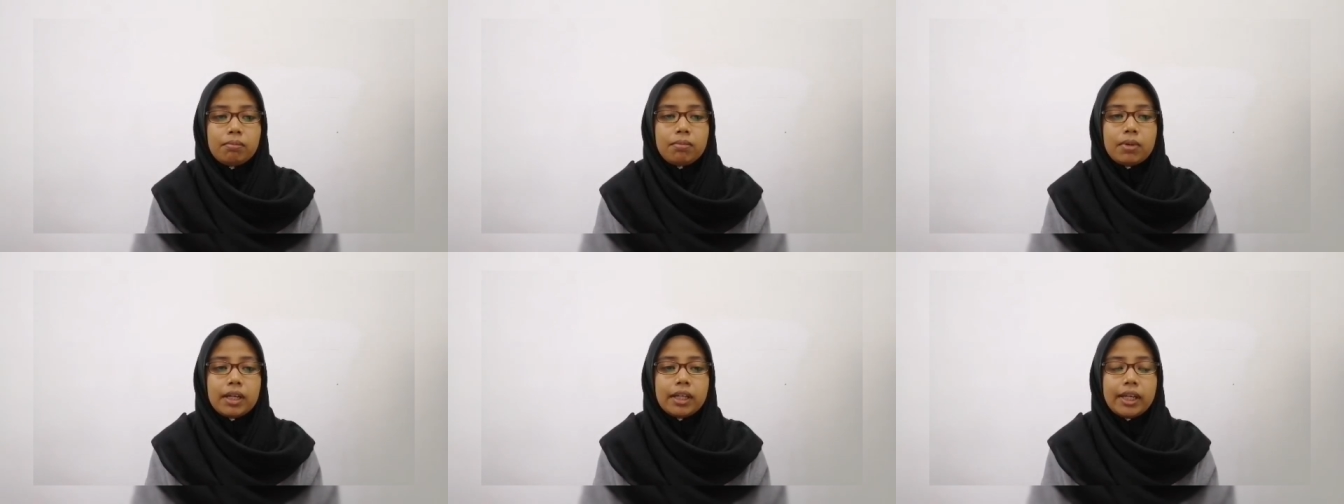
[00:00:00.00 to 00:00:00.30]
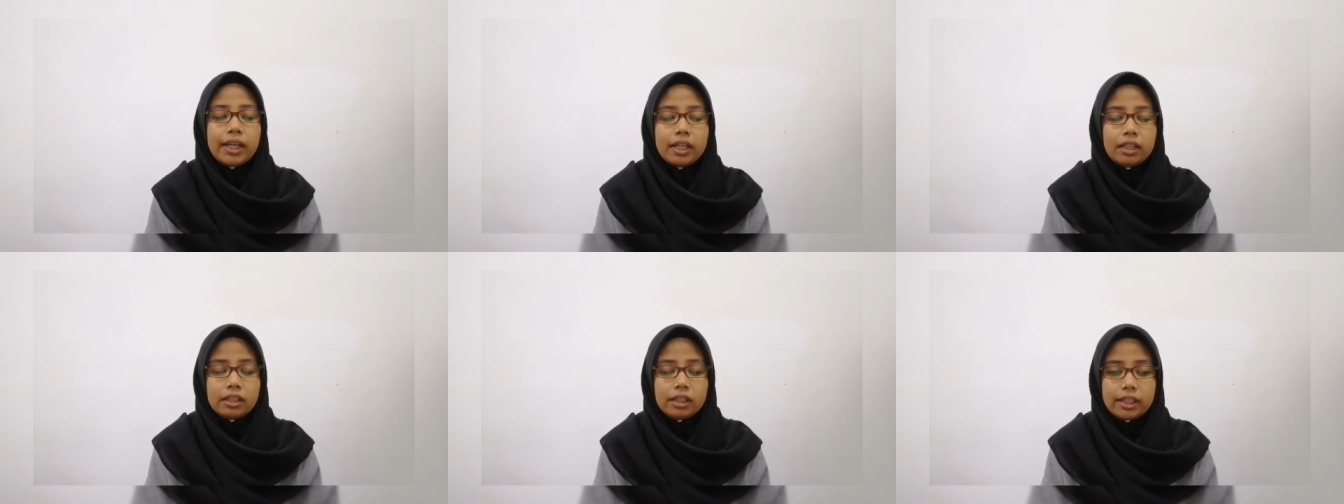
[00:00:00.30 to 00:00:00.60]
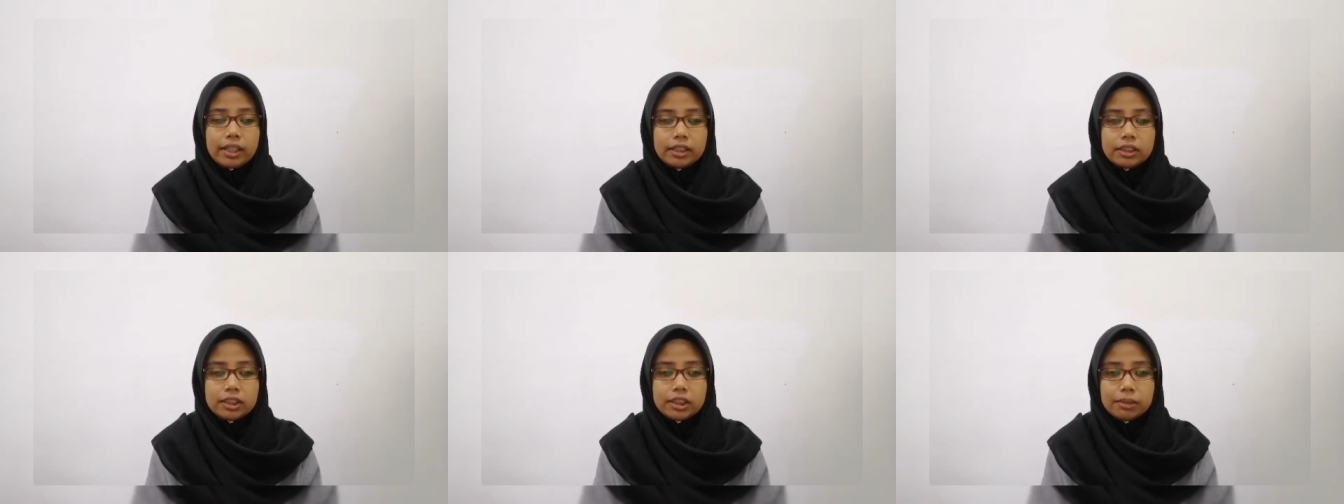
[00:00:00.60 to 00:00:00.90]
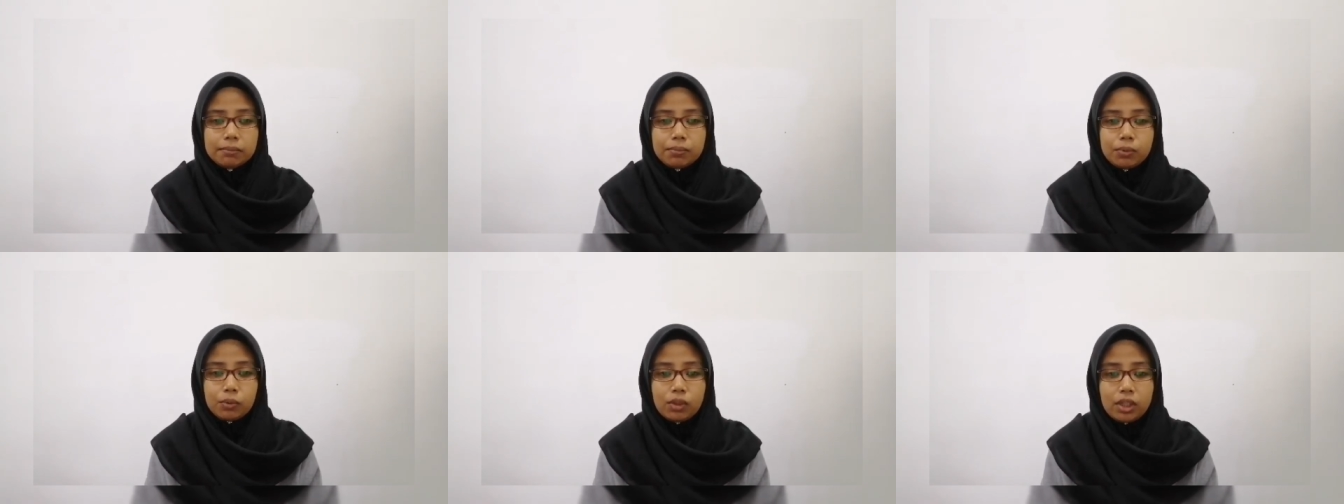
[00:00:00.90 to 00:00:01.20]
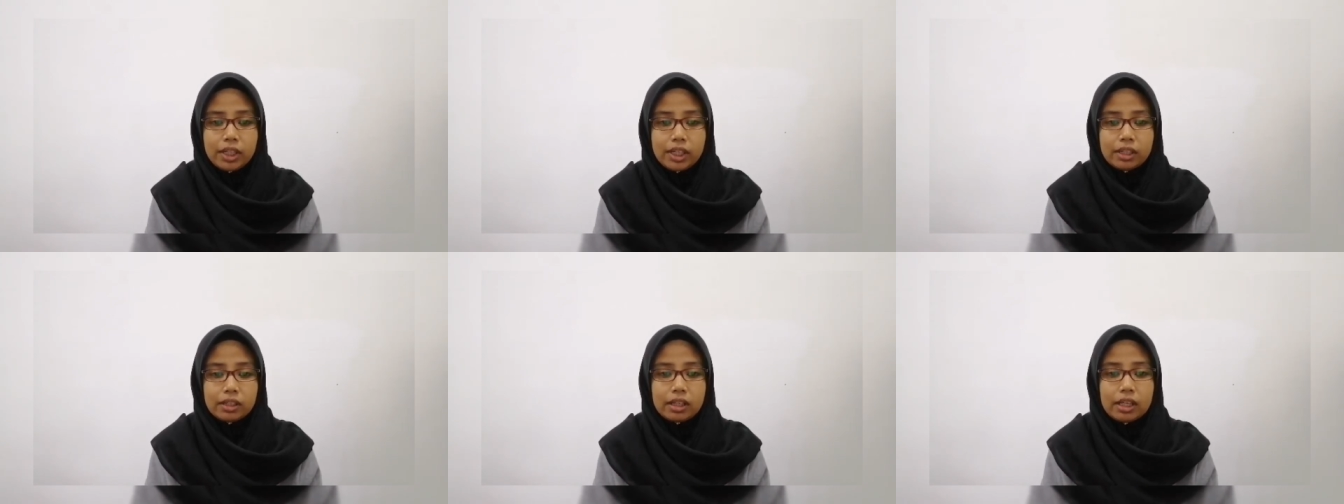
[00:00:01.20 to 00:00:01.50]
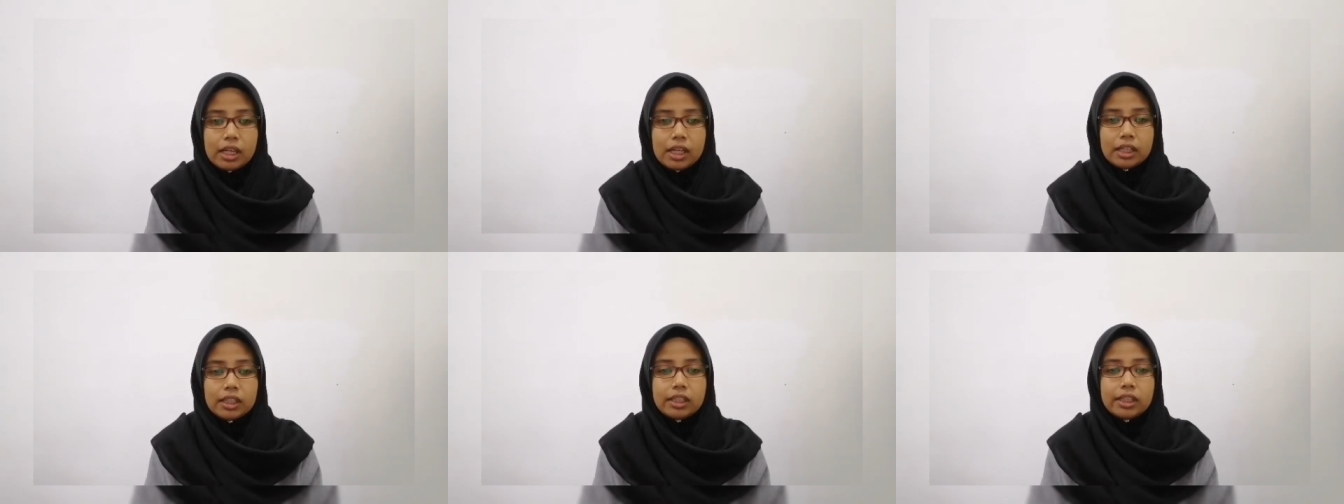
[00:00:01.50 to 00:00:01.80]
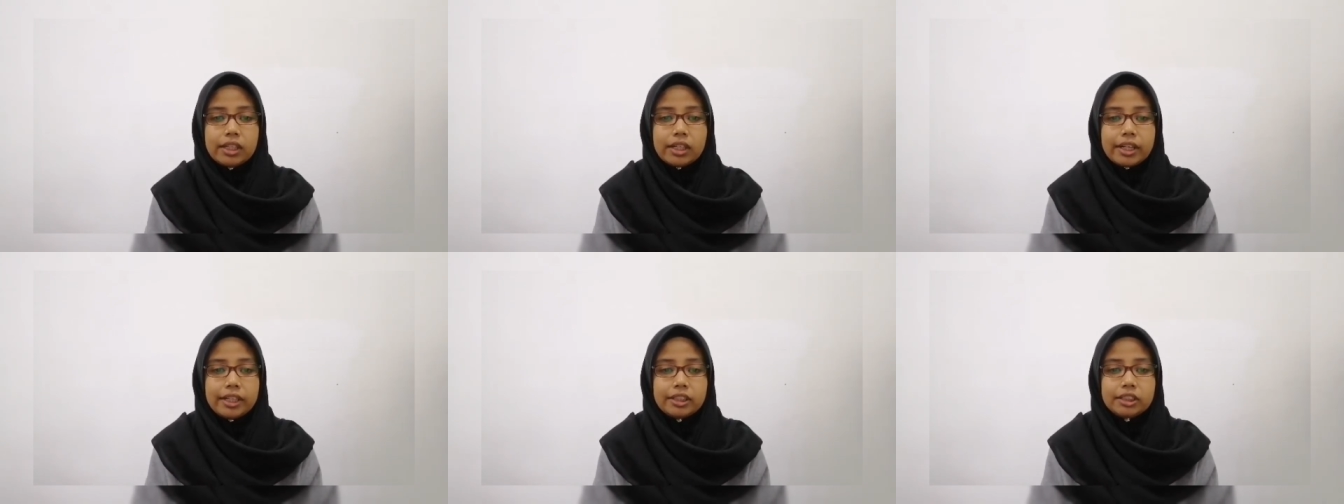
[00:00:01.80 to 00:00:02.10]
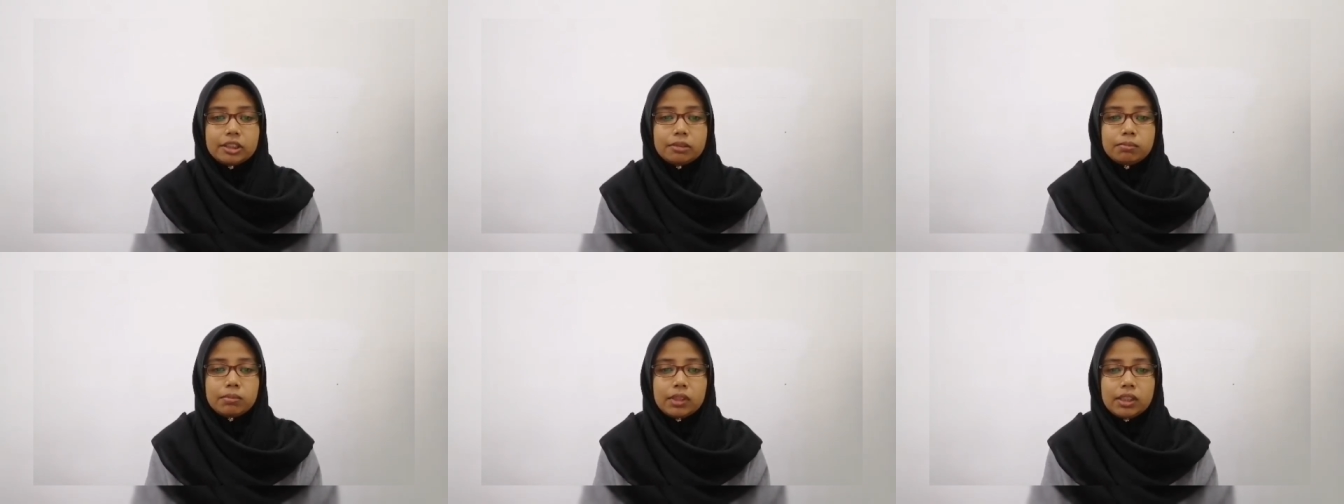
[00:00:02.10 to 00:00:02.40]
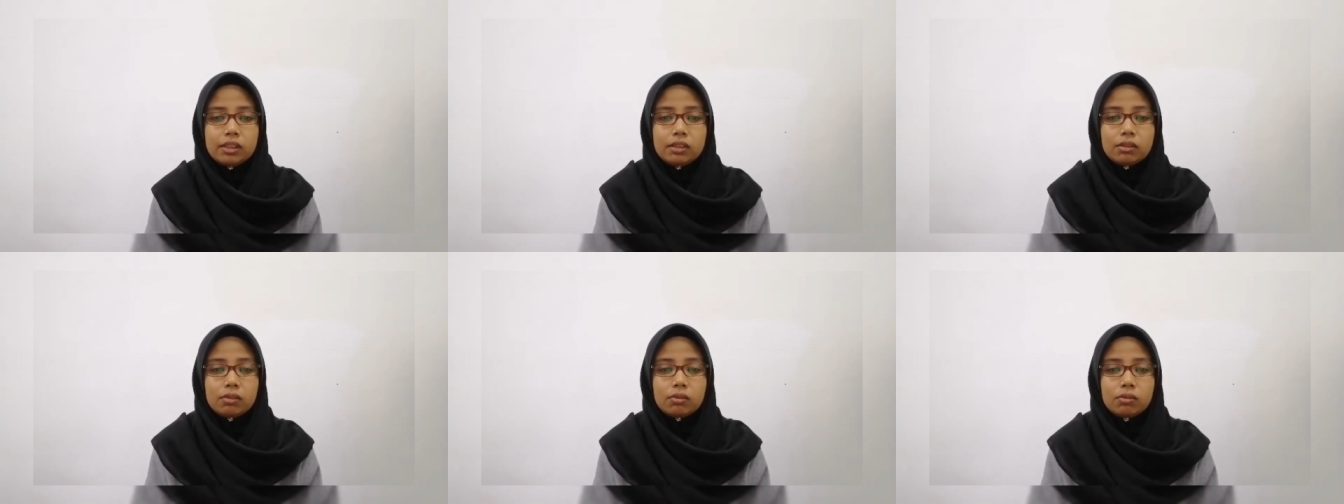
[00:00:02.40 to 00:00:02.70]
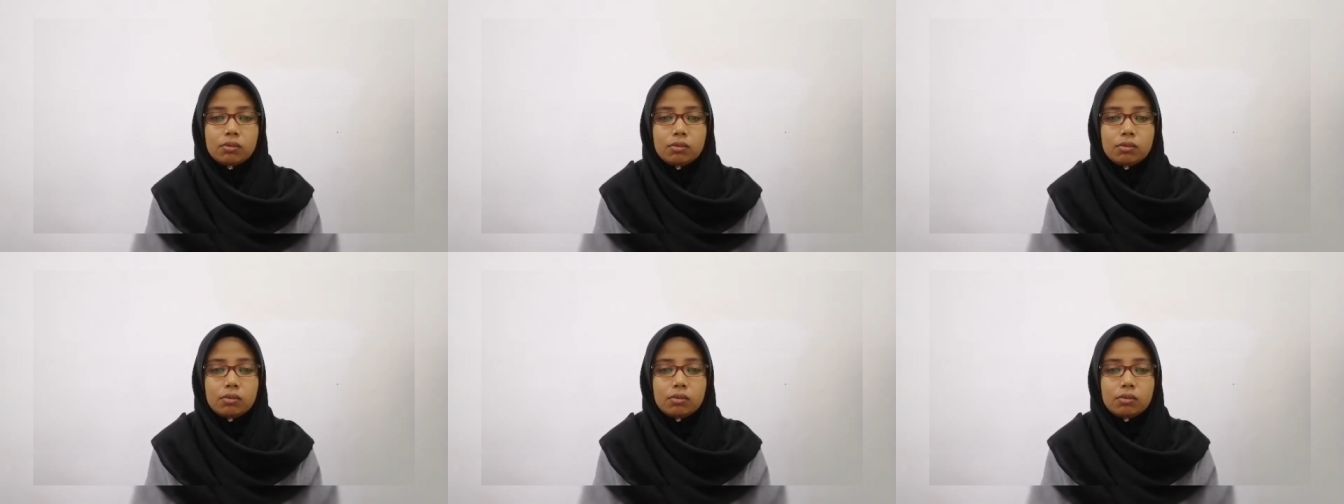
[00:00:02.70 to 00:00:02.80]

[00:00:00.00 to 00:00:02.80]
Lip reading: by an engine pulley. The arrangement